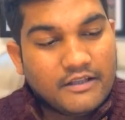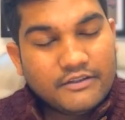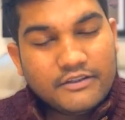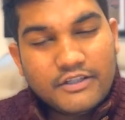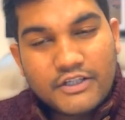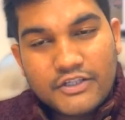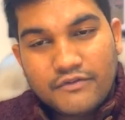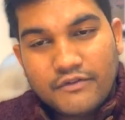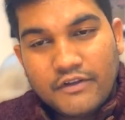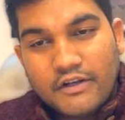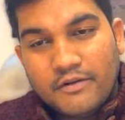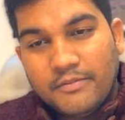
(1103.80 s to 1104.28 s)

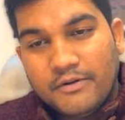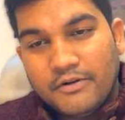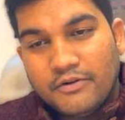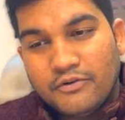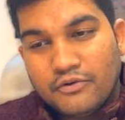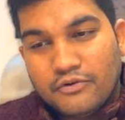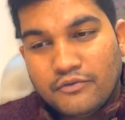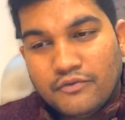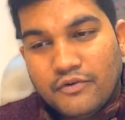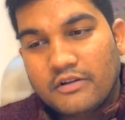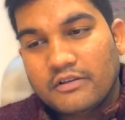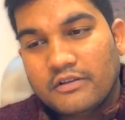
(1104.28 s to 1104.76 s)
This will be
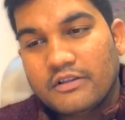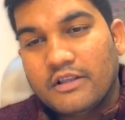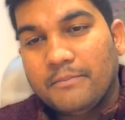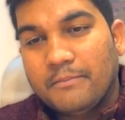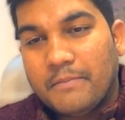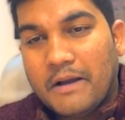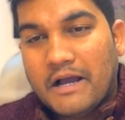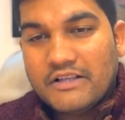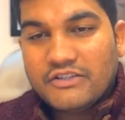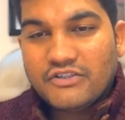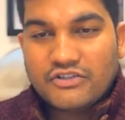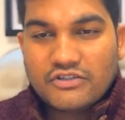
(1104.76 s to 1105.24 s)
true for the
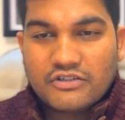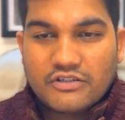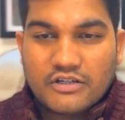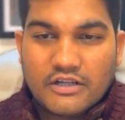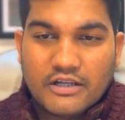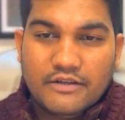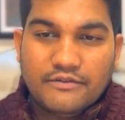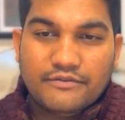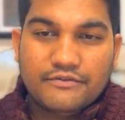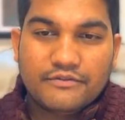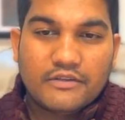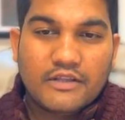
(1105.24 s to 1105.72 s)
past
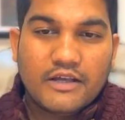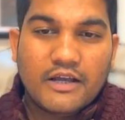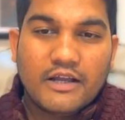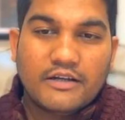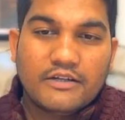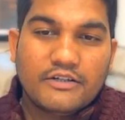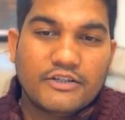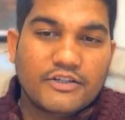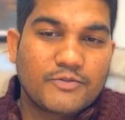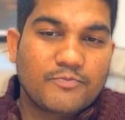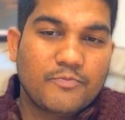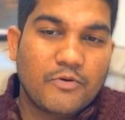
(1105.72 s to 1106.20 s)
if
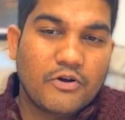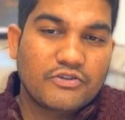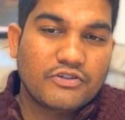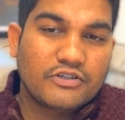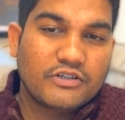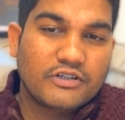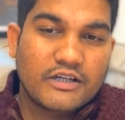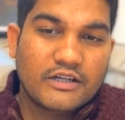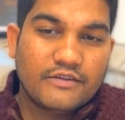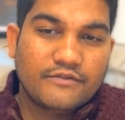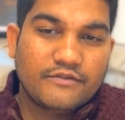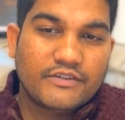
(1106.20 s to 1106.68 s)
the
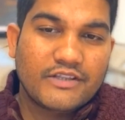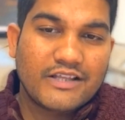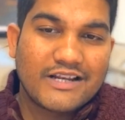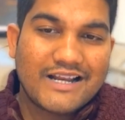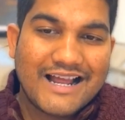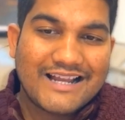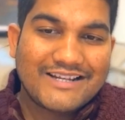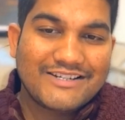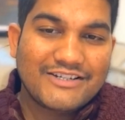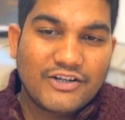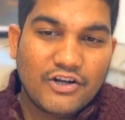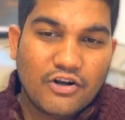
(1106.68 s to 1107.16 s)
dispositor, if the
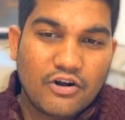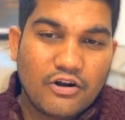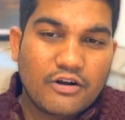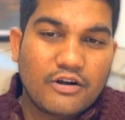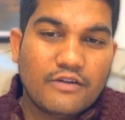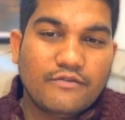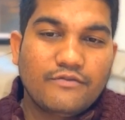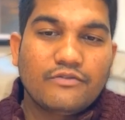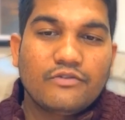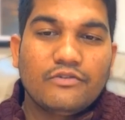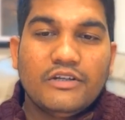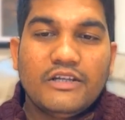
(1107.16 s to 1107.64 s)
Rashi Lord
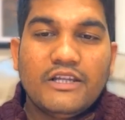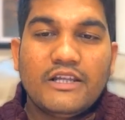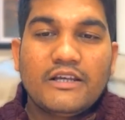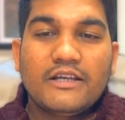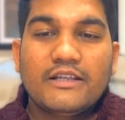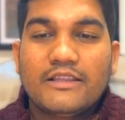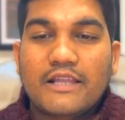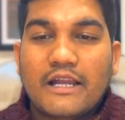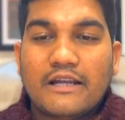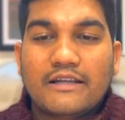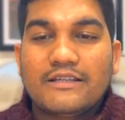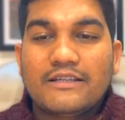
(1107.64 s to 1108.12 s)
of
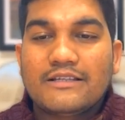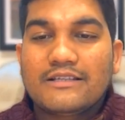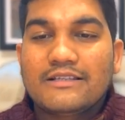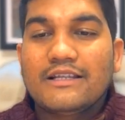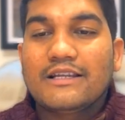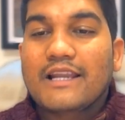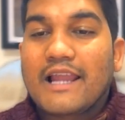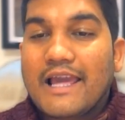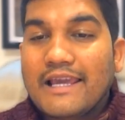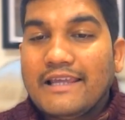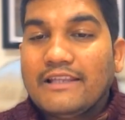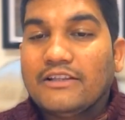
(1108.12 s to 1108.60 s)
Gulika, that is
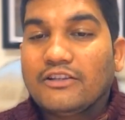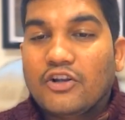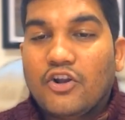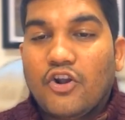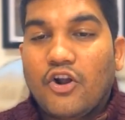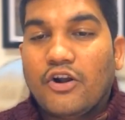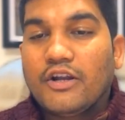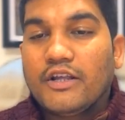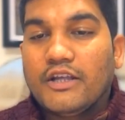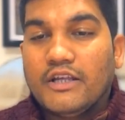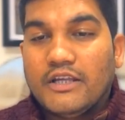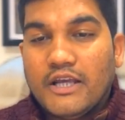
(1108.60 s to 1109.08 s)
the ninth
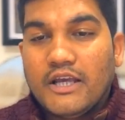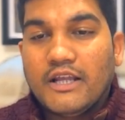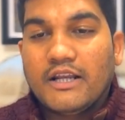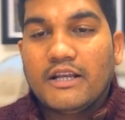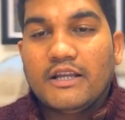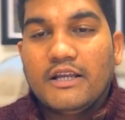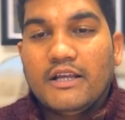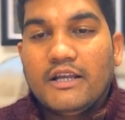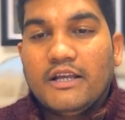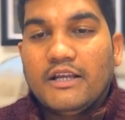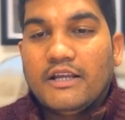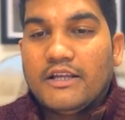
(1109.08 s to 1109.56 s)
Lord here,
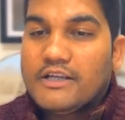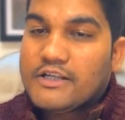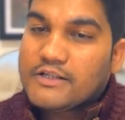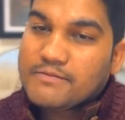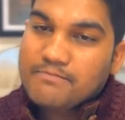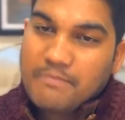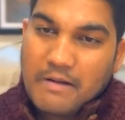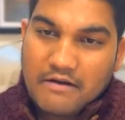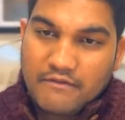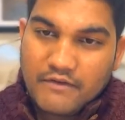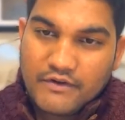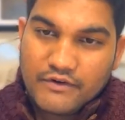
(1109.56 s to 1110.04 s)
is
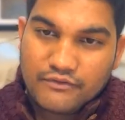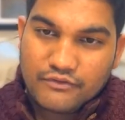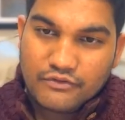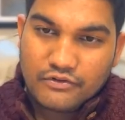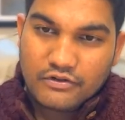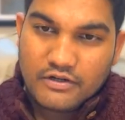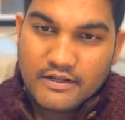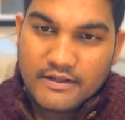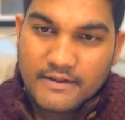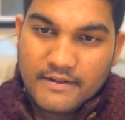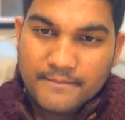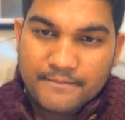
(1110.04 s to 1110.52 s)
powerful.
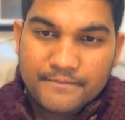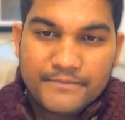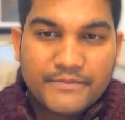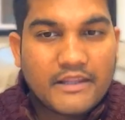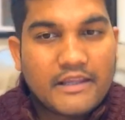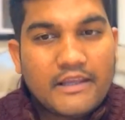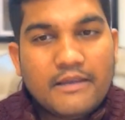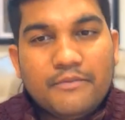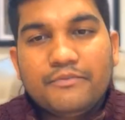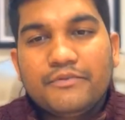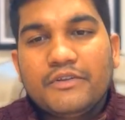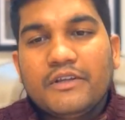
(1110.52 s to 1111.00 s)

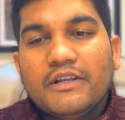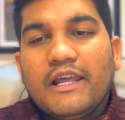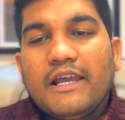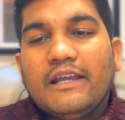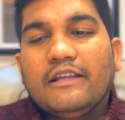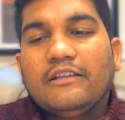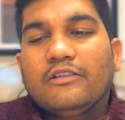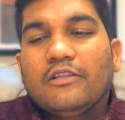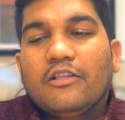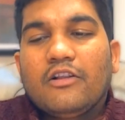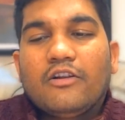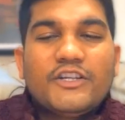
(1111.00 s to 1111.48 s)
If the
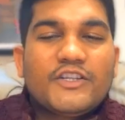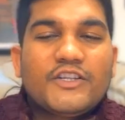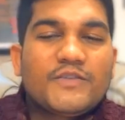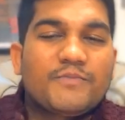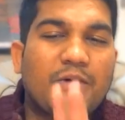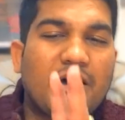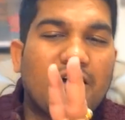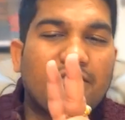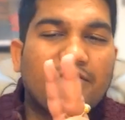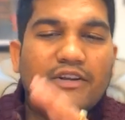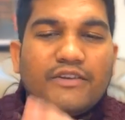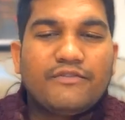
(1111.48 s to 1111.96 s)
ninth Lord is
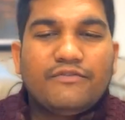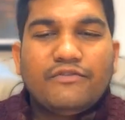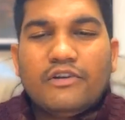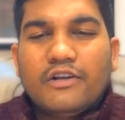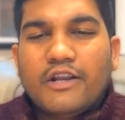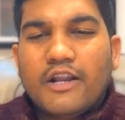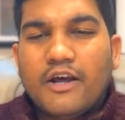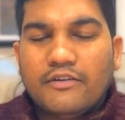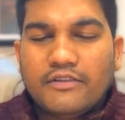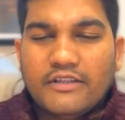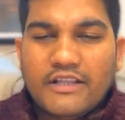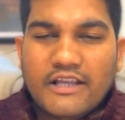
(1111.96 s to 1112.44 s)
powerful,
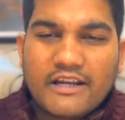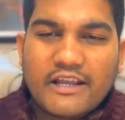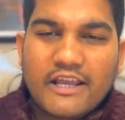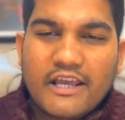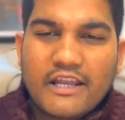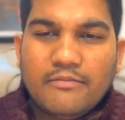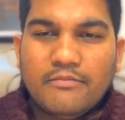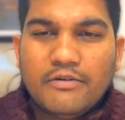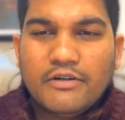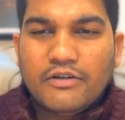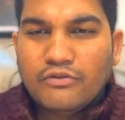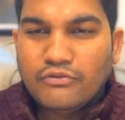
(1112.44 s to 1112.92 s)
now there
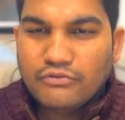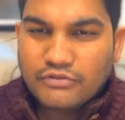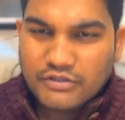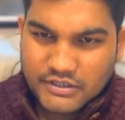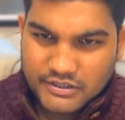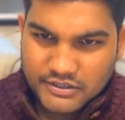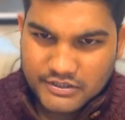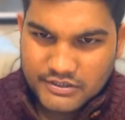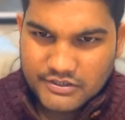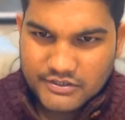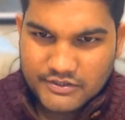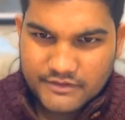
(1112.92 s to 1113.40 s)
can be two
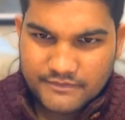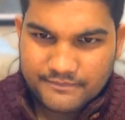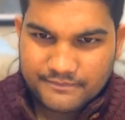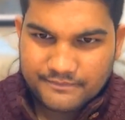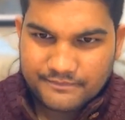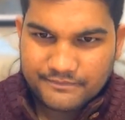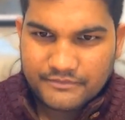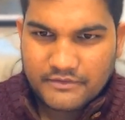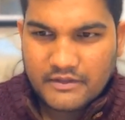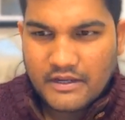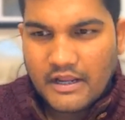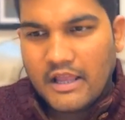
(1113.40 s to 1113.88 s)
things.
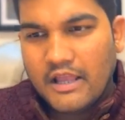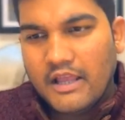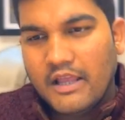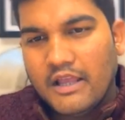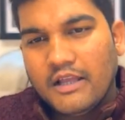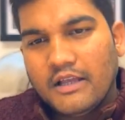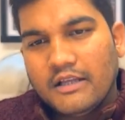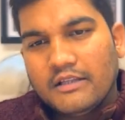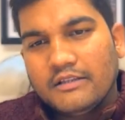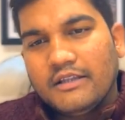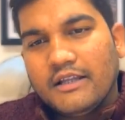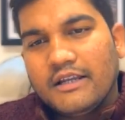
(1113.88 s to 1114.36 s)

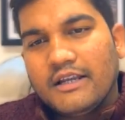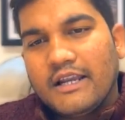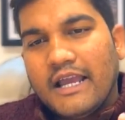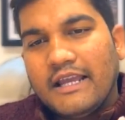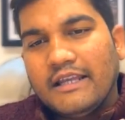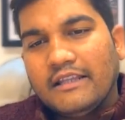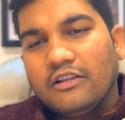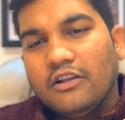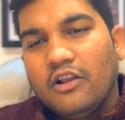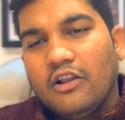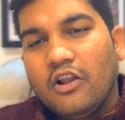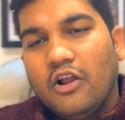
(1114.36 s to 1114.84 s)
The
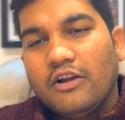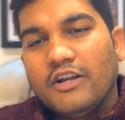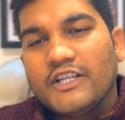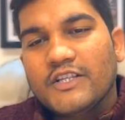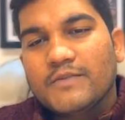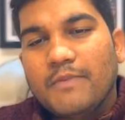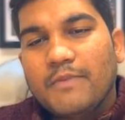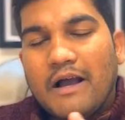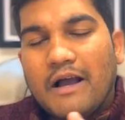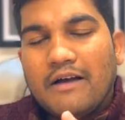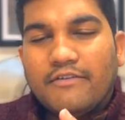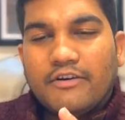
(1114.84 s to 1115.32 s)
ninth Lord
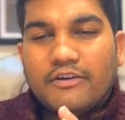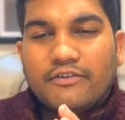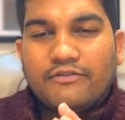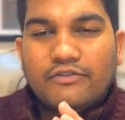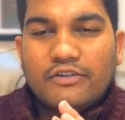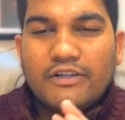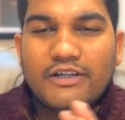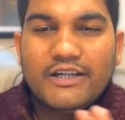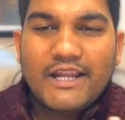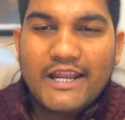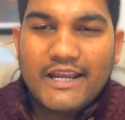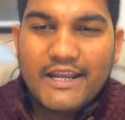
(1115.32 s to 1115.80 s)
is
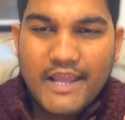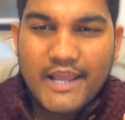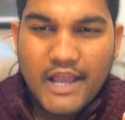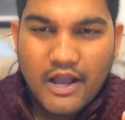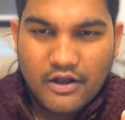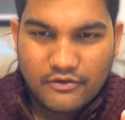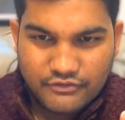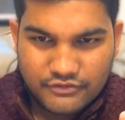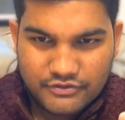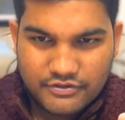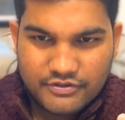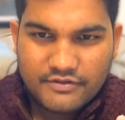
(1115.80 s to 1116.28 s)
powerful in any
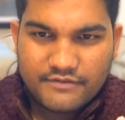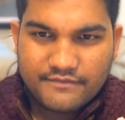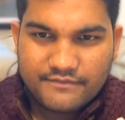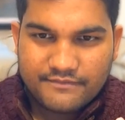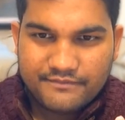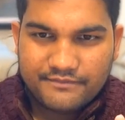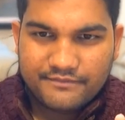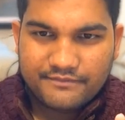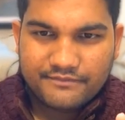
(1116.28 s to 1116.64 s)
house.